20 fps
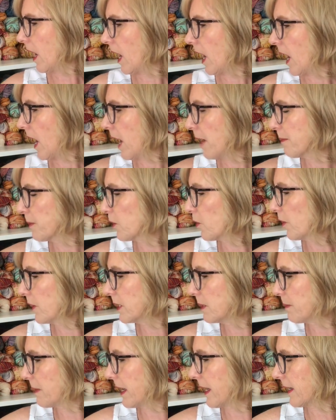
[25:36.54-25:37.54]
I'm going
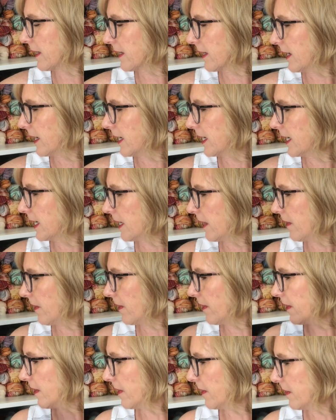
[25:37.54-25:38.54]
to make
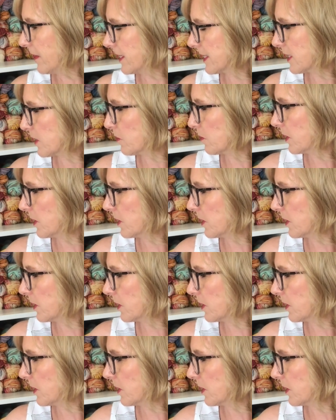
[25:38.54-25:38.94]
this